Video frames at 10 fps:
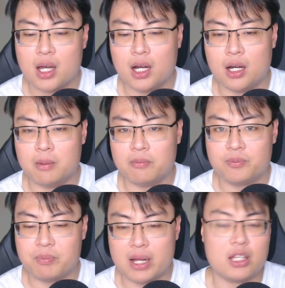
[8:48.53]
um
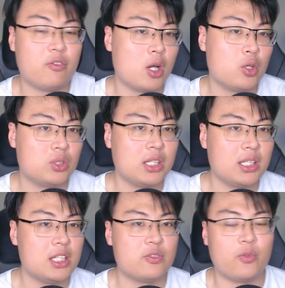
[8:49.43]
but if you are using
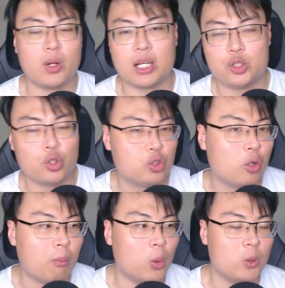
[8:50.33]
this for like social
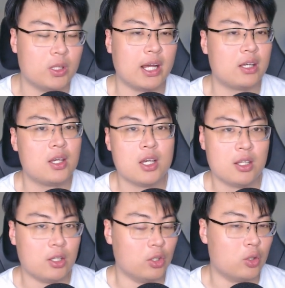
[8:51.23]
mode, like,
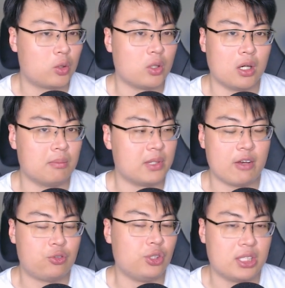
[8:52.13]
you know, um
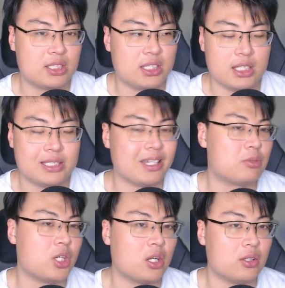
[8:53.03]
Life three sixty,
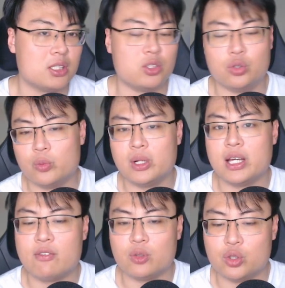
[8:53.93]
Snapchat, all this, you don't really
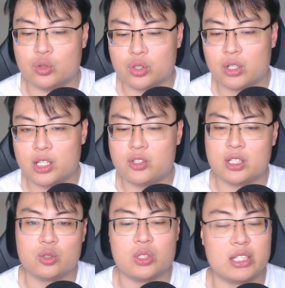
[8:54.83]
have to use all this. You'll
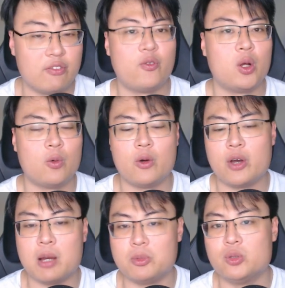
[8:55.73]
use the default one
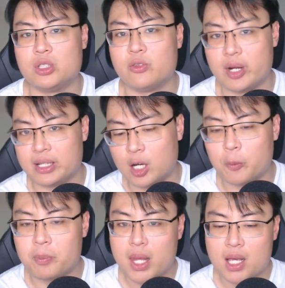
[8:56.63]
where I'm using right now.
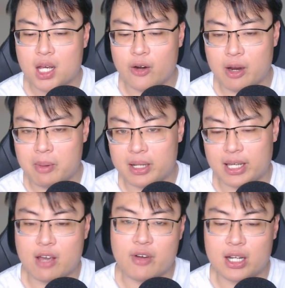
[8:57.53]
All right, but they
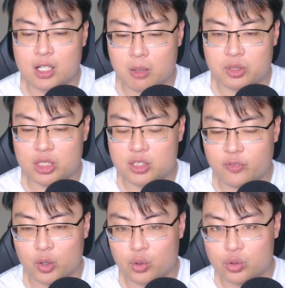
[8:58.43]
have other options
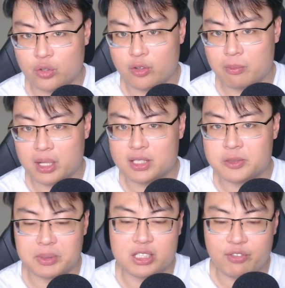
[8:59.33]
for you. So if you're playing
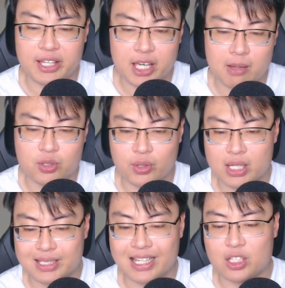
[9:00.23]
specific games, you
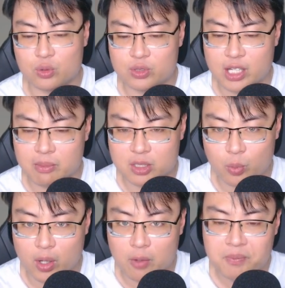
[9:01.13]
guys can use them as
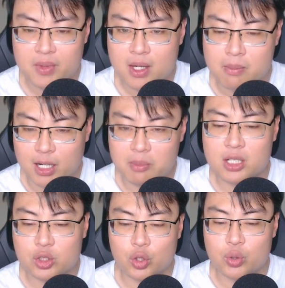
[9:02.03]
well. But let me
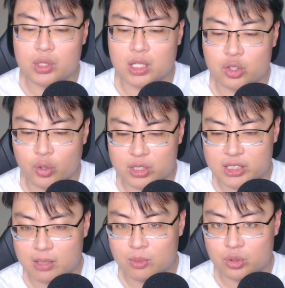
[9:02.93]
just show you the
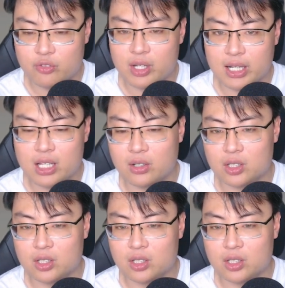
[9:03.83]
joystick mode. So if I click on